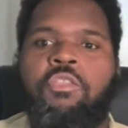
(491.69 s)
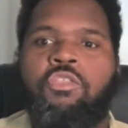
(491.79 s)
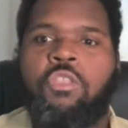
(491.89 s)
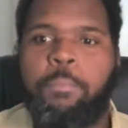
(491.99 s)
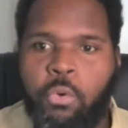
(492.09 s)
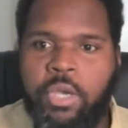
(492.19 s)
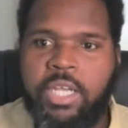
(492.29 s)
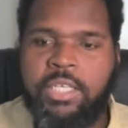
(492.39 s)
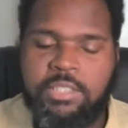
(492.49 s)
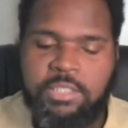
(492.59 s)
the point
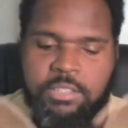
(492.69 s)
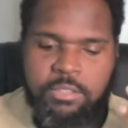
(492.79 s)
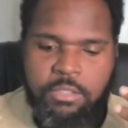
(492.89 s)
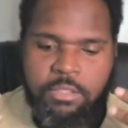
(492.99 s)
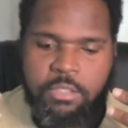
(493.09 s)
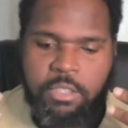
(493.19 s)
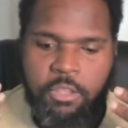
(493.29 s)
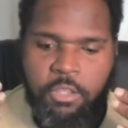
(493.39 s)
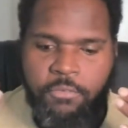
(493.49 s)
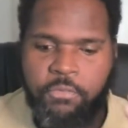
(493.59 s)
is,
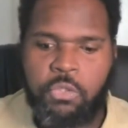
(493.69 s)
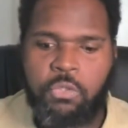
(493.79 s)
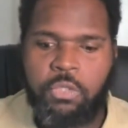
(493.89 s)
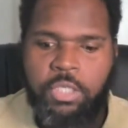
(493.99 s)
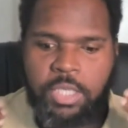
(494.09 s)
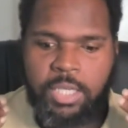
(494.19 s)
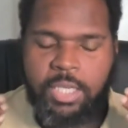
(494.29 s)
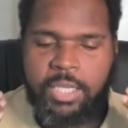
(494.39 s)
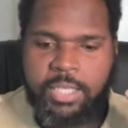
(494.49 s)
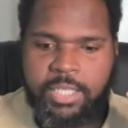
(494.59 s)
the food
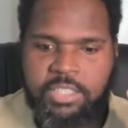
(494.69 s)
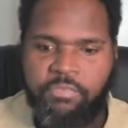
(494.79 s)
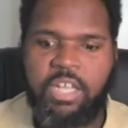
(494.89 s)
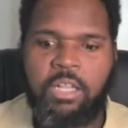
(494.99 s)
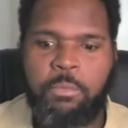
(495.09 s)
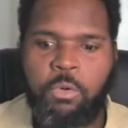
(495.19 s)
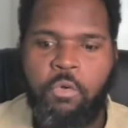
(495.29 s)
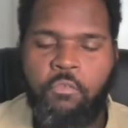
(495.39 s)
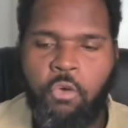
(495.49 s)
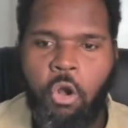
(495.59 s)
is available
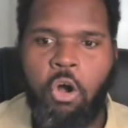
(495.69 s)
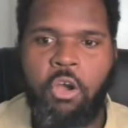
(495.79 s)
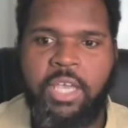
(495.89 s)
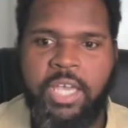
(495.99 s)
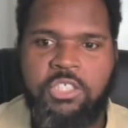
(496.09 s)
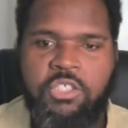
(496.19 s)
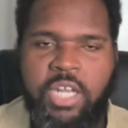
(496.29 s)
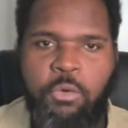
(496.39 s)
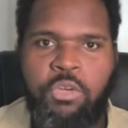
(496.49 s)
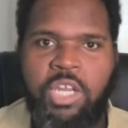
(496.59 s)
for all kids, so they
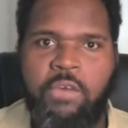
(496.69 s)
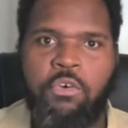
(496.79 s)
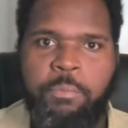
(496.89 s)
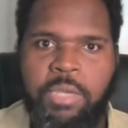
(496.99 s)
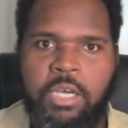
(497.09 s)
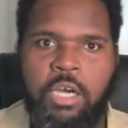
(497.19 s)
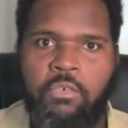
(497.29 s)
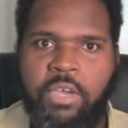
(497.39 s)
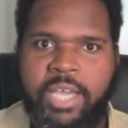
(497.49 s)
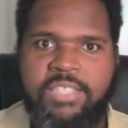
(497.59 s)
will never be
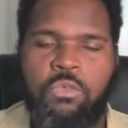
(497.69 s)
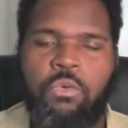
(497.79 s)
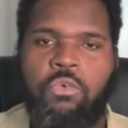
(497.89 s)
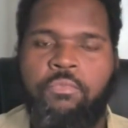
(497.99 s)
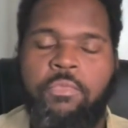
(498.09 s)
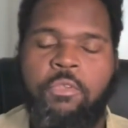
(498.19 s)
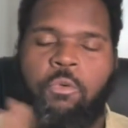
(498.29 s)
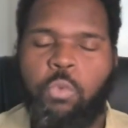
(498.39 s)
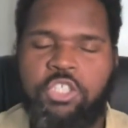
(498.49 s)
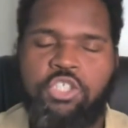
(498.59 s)
hungry at school,
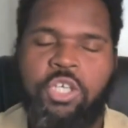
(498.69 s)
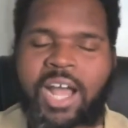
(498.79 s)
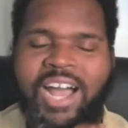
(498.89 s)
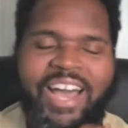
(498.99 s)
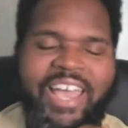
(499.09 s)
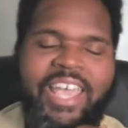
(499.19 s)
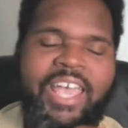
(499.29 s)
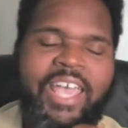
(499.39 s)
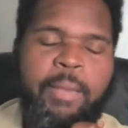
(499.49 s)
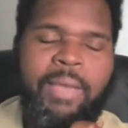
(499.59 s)
which I
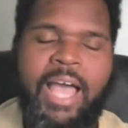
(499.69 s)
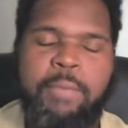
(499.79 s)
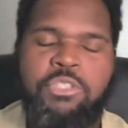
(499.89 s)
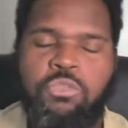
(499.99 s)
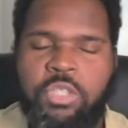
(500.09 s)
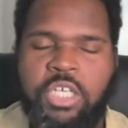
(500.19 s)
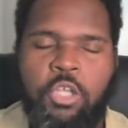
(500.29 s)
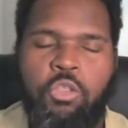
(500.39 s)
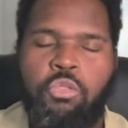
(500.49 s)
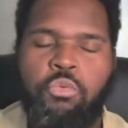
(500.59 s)
am absolutely
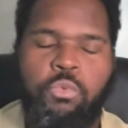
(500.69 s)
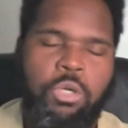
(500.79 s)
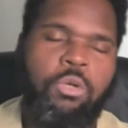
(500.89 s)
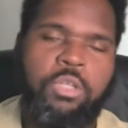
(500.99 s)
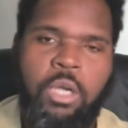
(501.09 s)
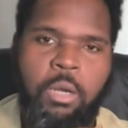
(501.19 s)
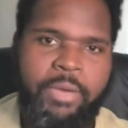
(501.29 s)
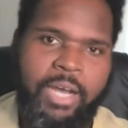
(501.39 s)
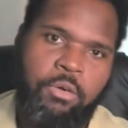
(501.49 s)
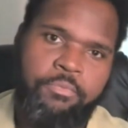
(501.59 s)
thrilled
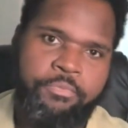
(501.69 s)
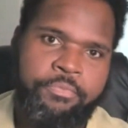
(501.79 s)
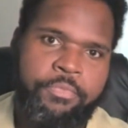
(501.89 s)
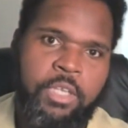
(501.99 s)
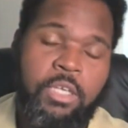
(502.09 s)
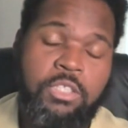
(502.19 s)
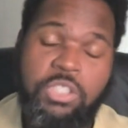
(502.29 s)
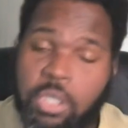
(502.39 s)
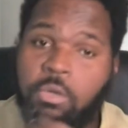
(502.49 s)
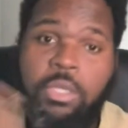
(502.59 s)
about.
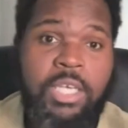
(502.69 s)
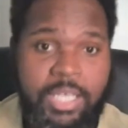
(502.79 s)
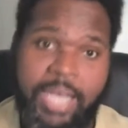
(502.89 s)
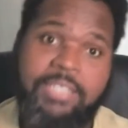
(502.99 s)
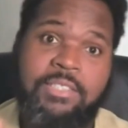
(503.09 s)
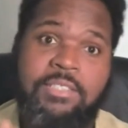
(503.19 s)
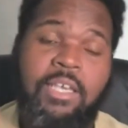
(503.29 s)
So yes,